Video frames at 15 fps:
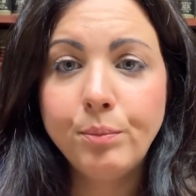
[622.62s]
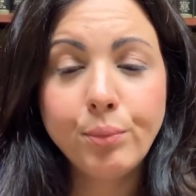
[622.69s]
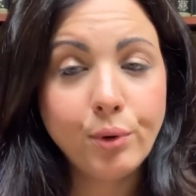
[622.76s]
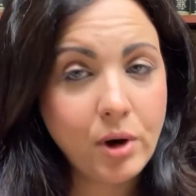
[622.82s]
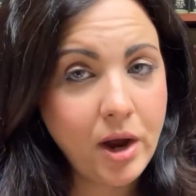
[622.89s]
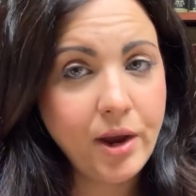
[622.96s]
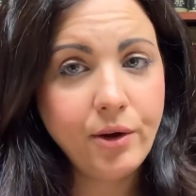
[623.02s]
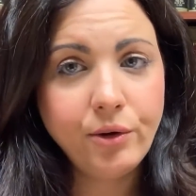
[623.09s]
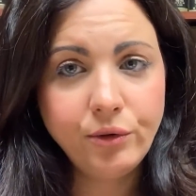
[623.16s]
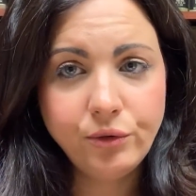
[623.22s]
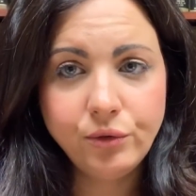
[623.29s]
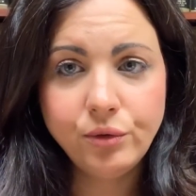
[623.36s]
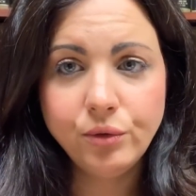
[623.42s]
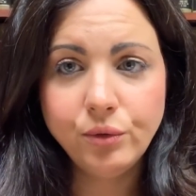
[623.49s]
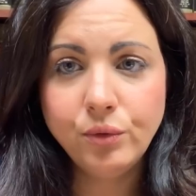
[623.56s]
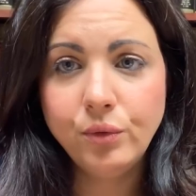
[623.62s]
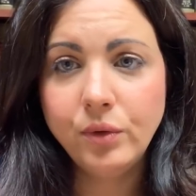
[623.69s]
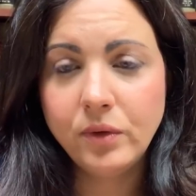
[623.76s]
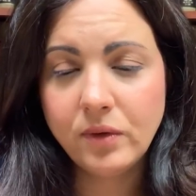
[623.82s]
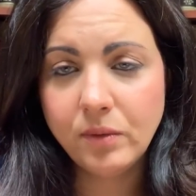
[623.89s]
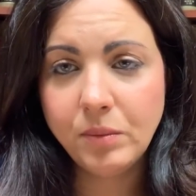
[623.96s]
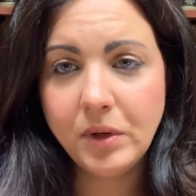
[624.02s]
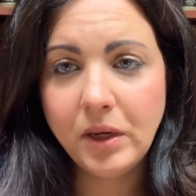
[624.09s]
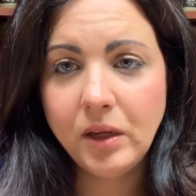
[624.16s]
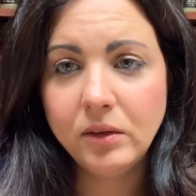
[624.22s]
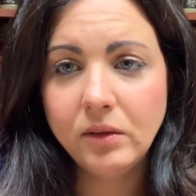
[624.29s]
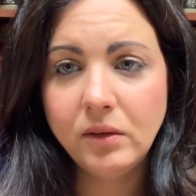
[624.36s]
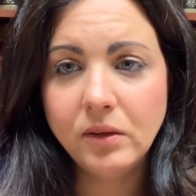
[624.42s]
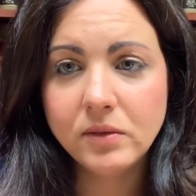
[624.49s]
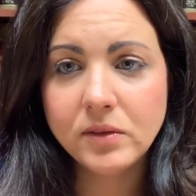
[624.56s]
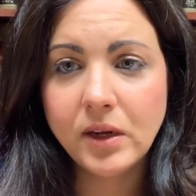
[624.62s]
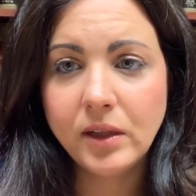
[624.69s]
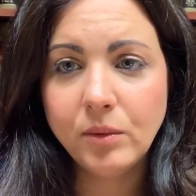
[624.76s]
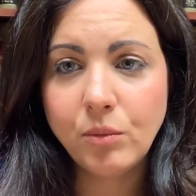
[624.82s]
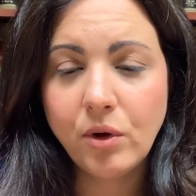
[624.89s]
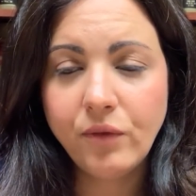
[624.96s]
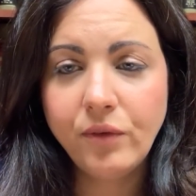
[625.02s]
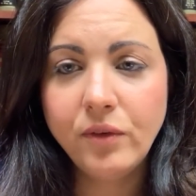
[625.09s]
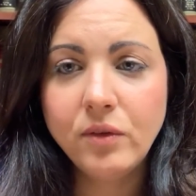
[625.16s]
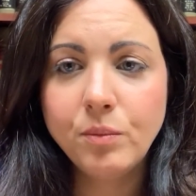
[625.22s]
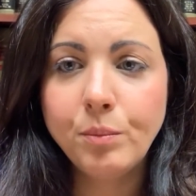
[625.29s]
prior to submitting it to the asylum office,